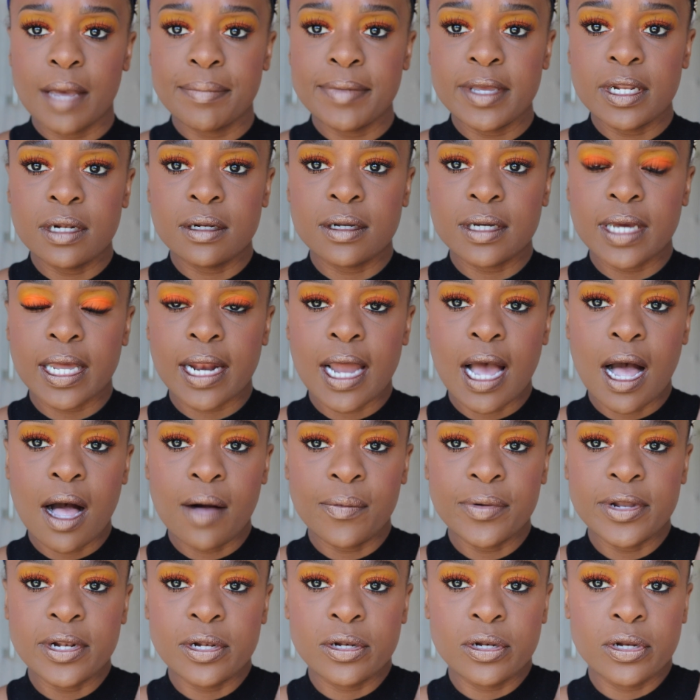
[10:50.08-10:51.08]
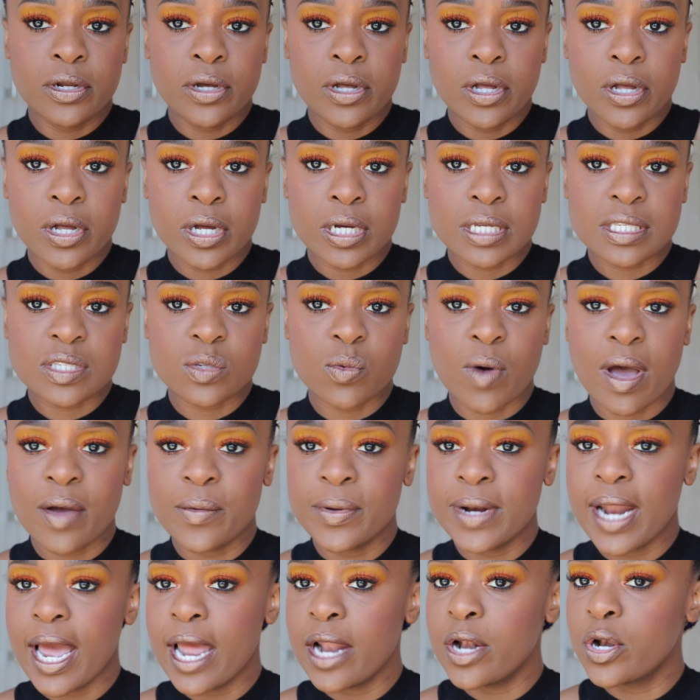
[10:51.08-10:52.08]
I mean, look at how it looks. Why
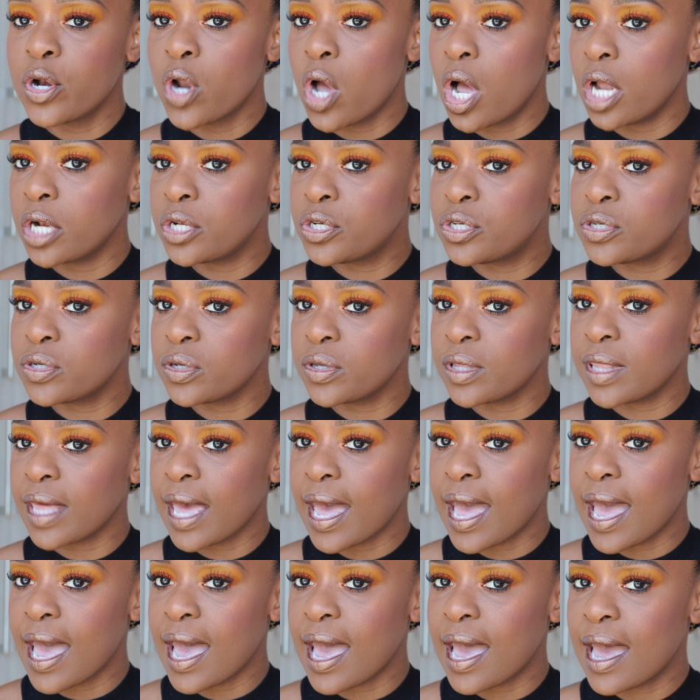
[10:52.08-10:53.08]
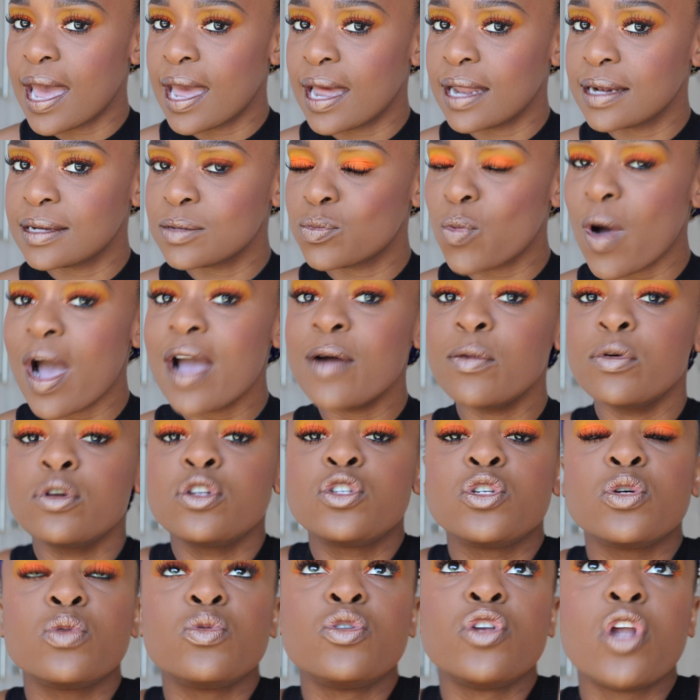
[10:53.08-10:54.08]
would I not do that? Why
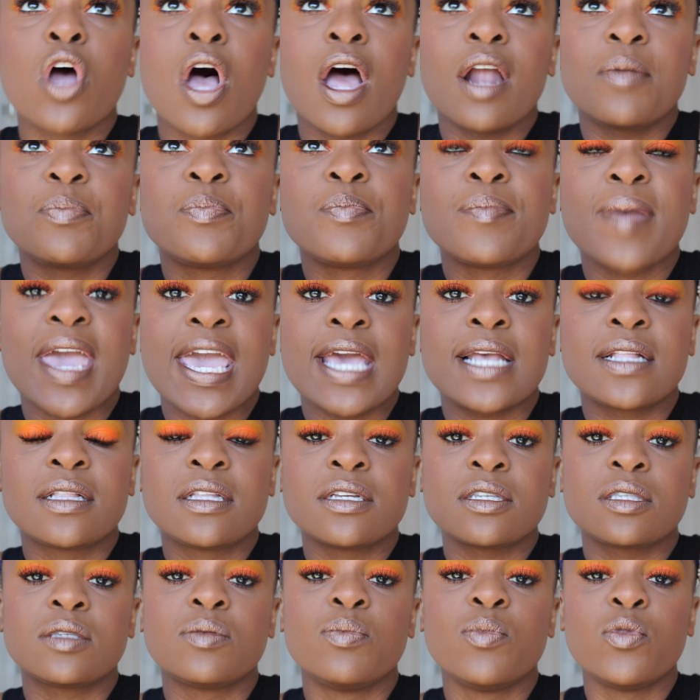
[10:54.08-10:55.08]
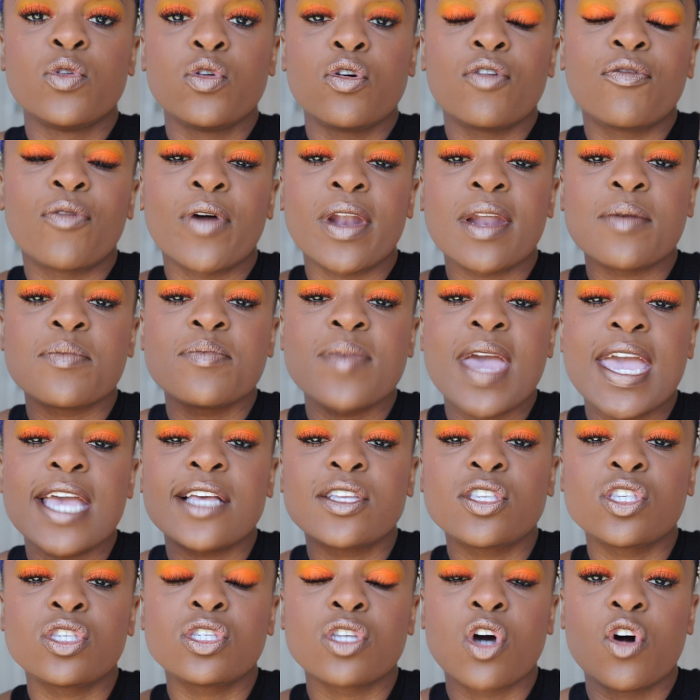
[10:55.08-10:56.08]
would you not make this move when it
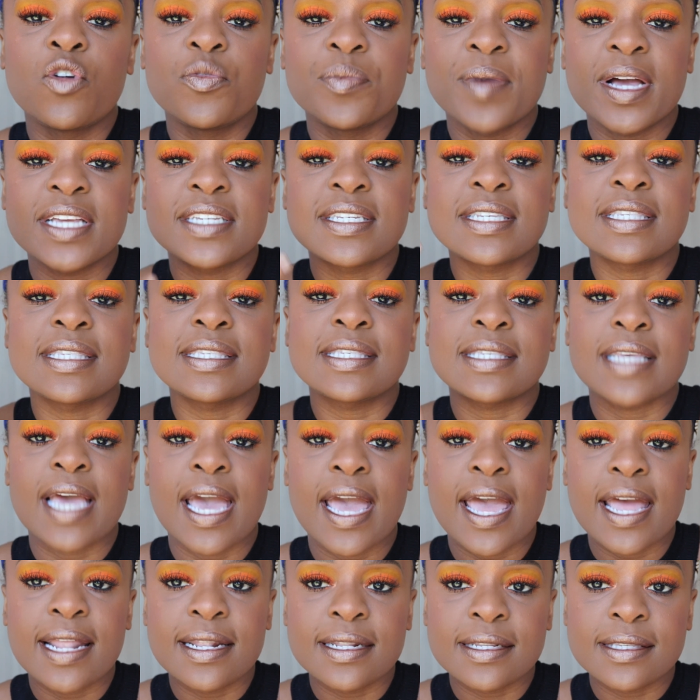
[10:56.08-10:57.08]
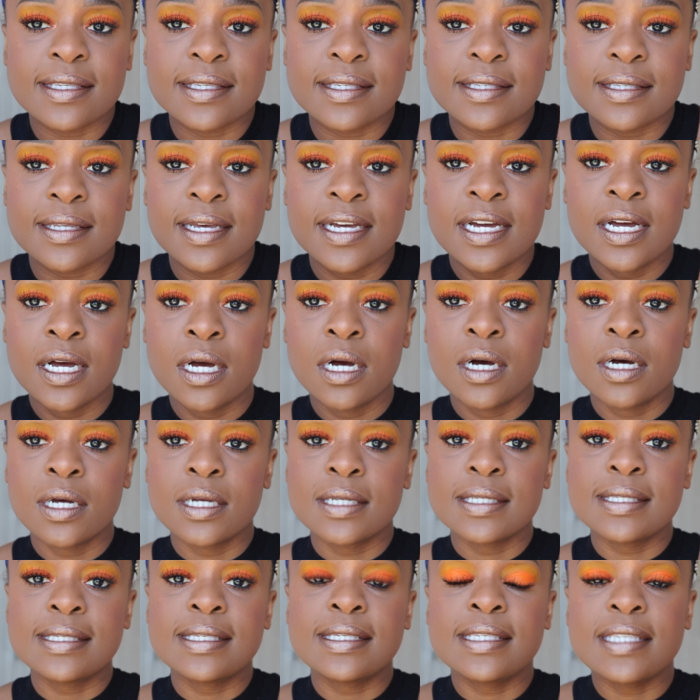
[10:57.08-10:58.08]
makes so much sense,
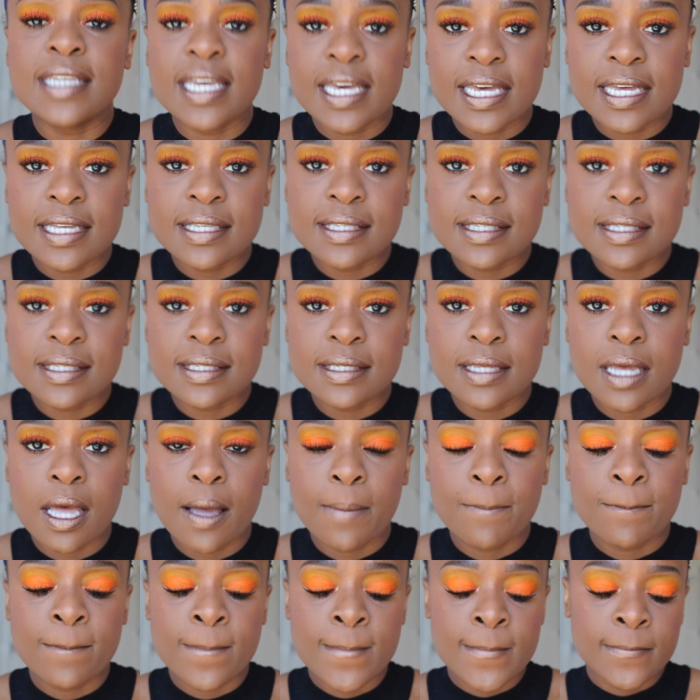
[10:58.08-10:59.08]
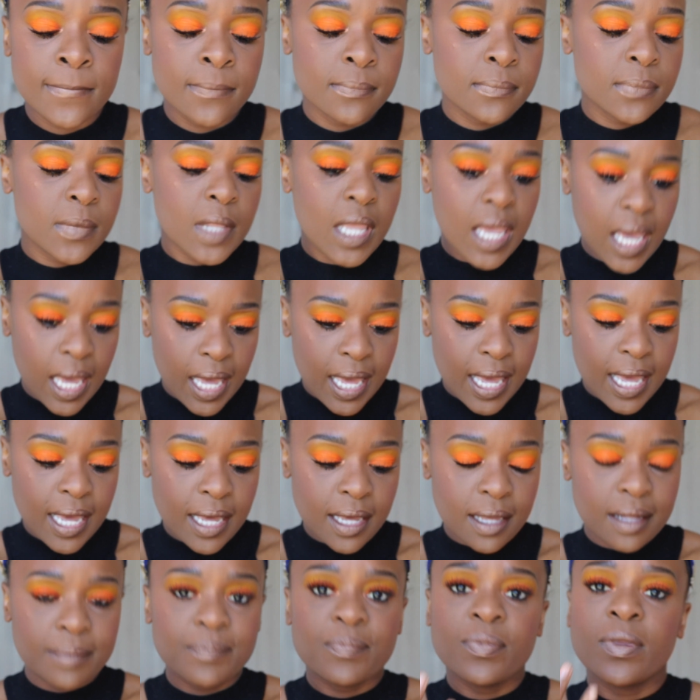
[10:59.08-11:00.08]
sis?
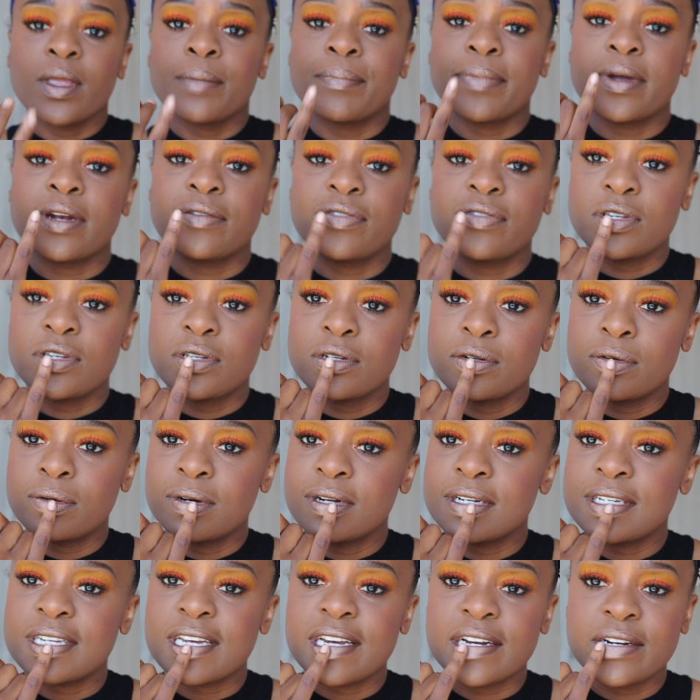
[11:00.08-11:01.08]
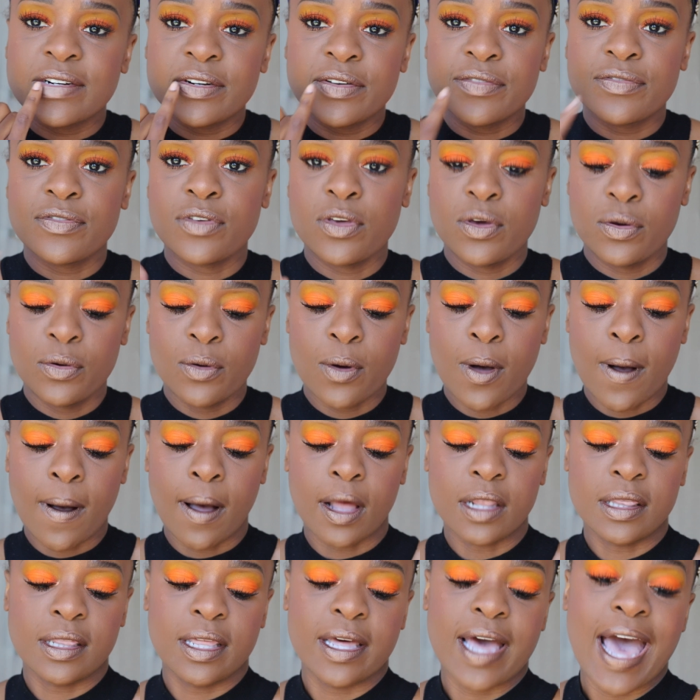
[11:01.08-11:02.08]
Okay, but do want a review
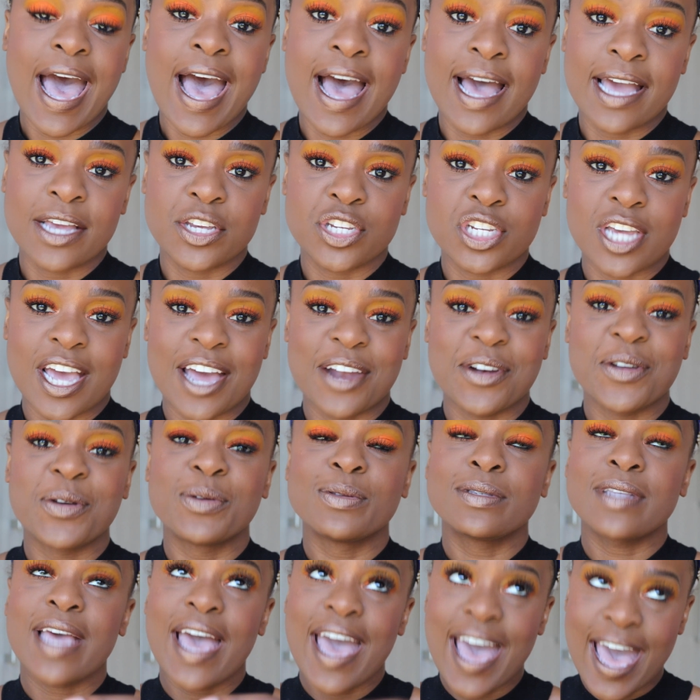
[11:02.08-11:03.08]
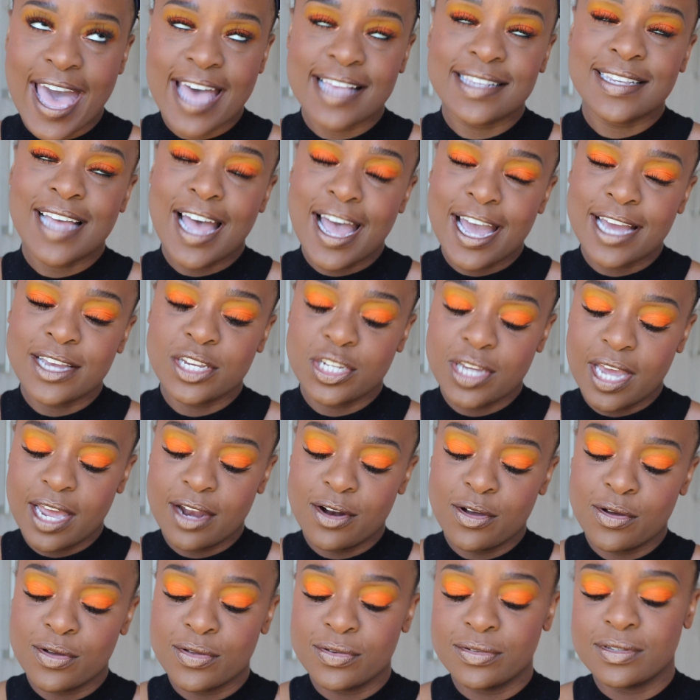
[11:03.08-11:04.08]
on the eyeshadows as
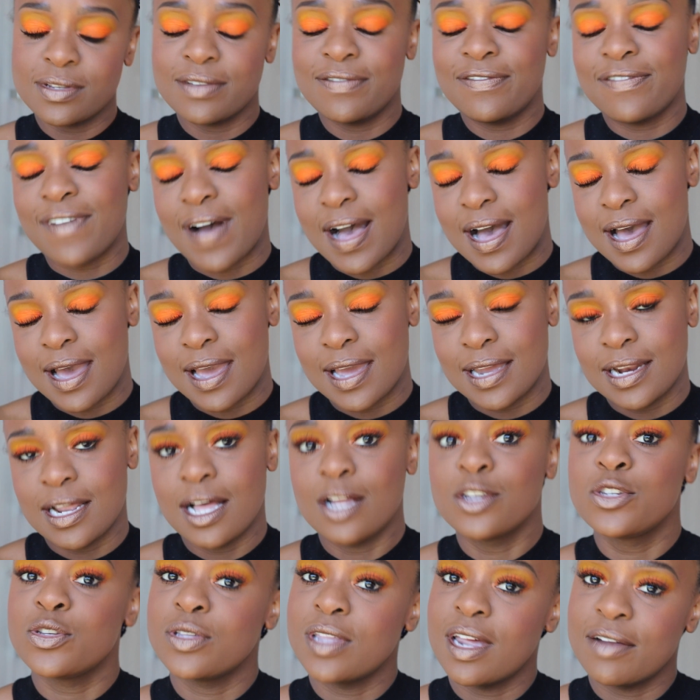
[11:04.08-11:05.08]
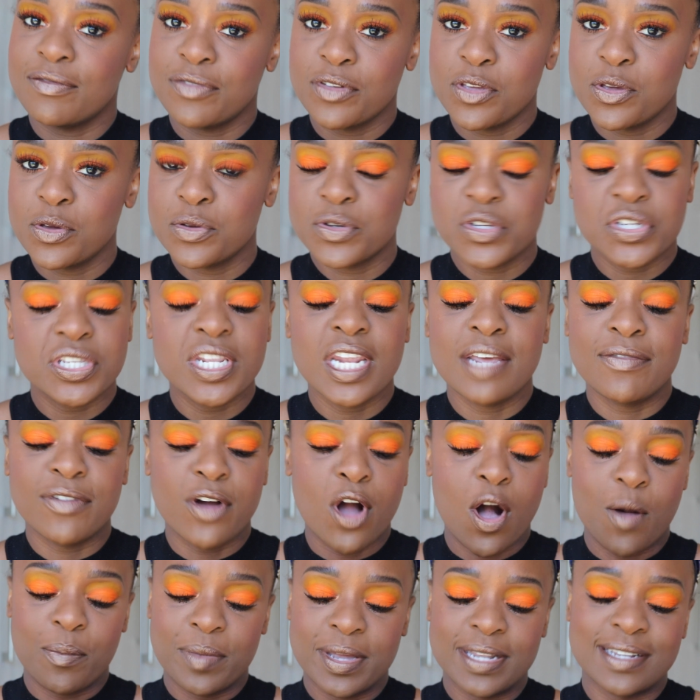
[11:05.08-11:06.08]
eyeshadows, fine, I'll do that for you. Just leave a
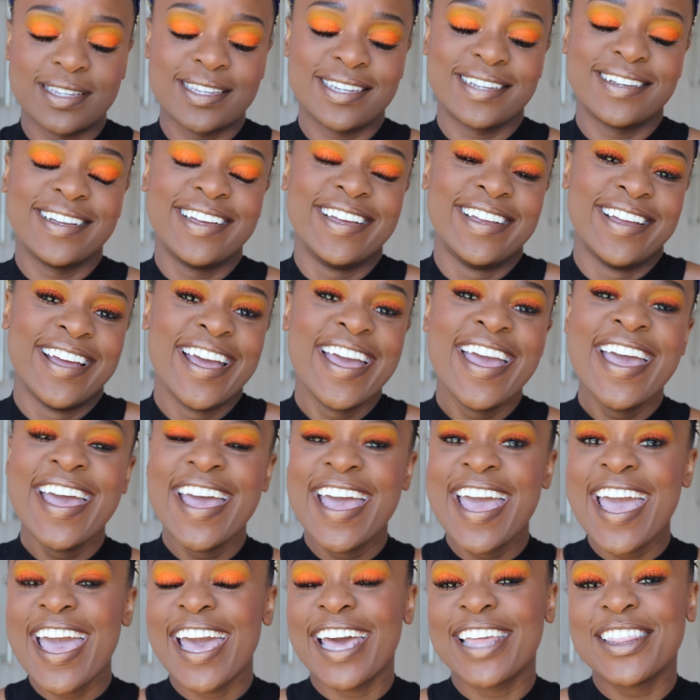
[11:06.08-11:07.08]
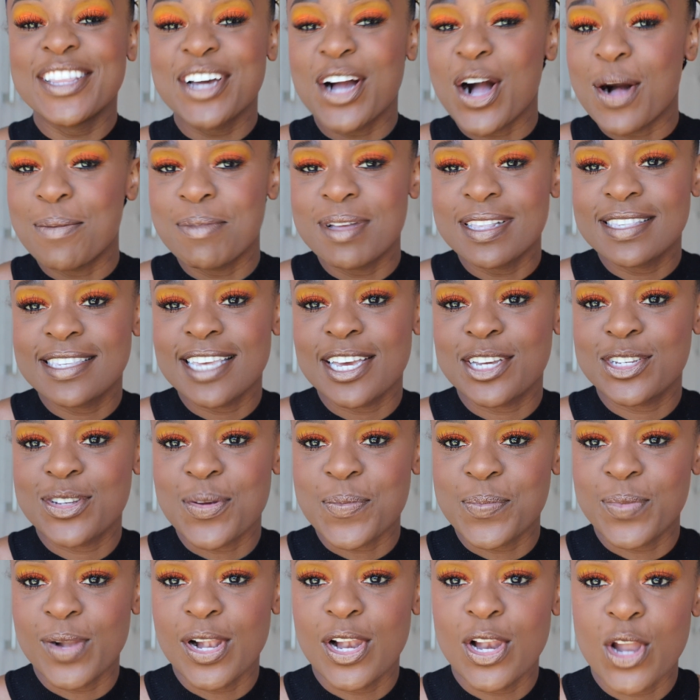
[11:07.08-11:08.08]
comment in the comment
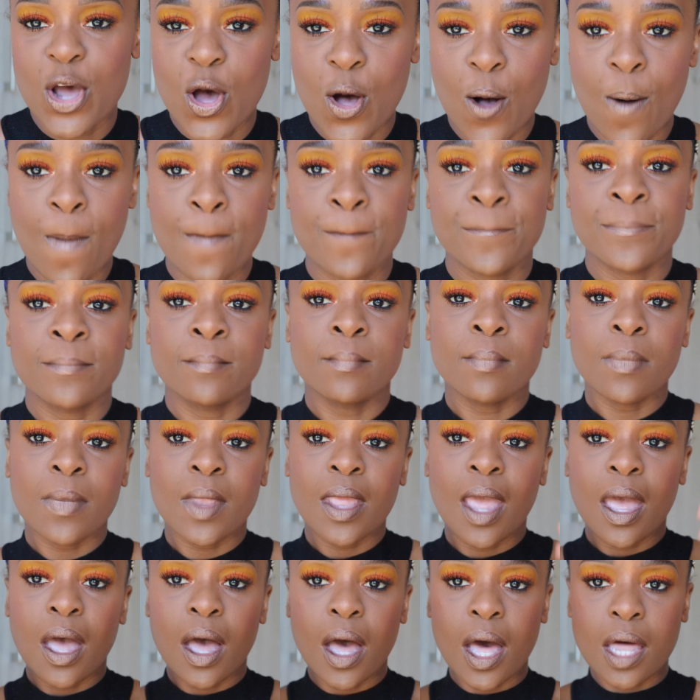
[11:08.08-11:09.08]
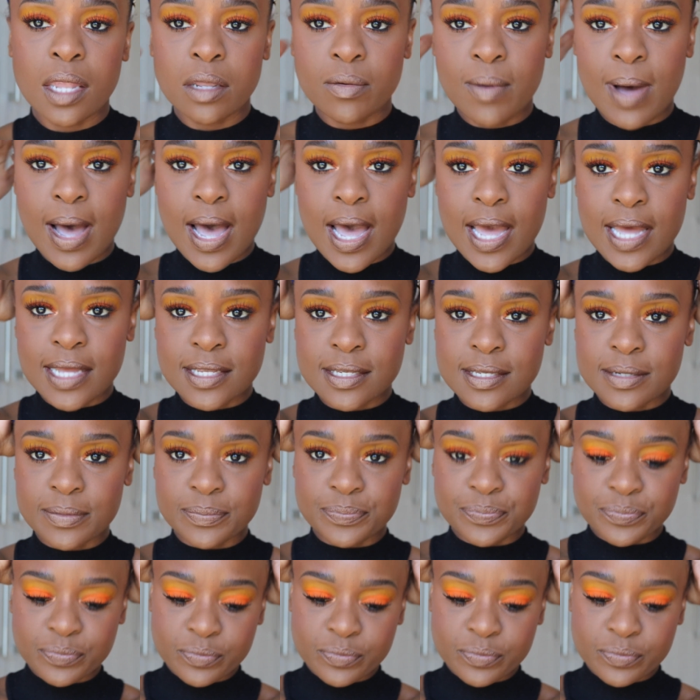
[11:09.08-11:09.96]
section below. Otherwise,